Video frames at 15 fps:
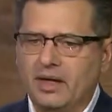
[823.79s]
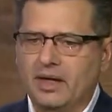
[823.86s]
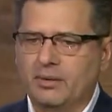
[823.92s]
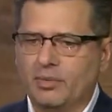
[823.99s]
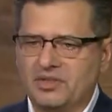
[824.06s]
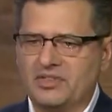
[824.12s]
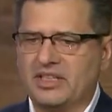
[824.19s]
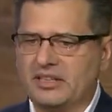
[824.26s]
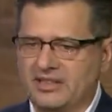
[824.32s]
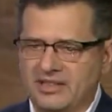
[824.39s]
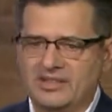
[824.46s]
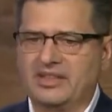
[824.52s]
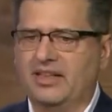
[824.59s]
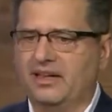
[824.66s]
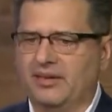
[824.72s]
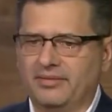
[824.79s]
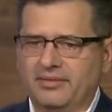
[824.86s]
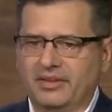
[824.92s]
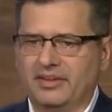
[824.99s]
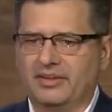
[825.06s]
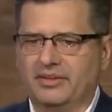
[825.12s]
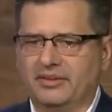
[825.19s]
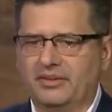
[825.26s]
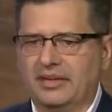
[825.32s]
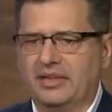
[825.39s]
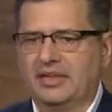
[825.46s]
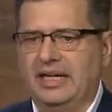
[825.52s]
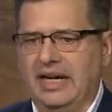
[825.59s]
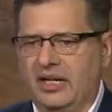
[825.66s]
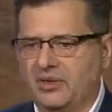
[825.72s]
Which they discount,
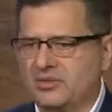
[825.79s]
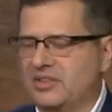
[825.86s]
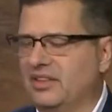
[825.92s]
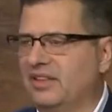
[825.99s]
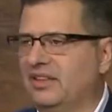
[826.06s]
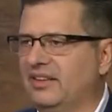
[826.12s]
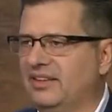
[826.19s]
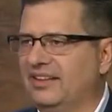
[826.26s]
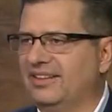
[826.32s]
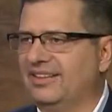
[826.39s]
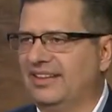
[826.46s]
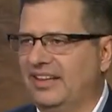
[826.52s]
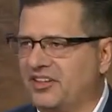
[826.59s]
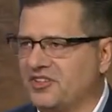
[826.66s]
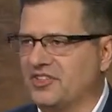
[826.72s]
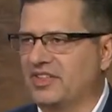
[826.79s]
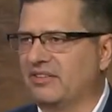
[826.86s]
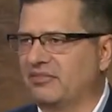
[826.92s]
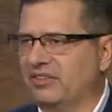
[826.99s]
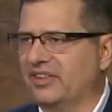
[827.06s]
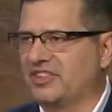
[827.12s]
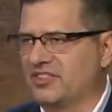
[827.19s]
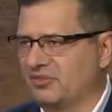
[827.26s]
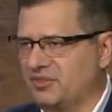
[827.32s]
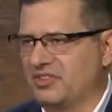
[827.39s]
housing and energy inflation,